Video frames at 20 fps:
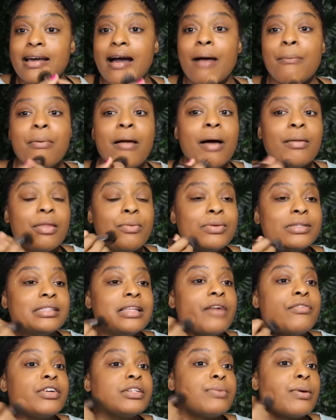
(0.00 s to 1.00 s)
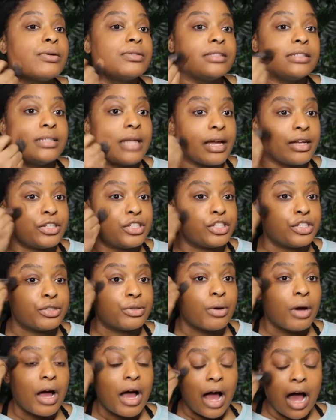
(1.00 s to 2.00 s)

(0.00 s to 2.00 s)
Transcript: I probably was never supposed to date you.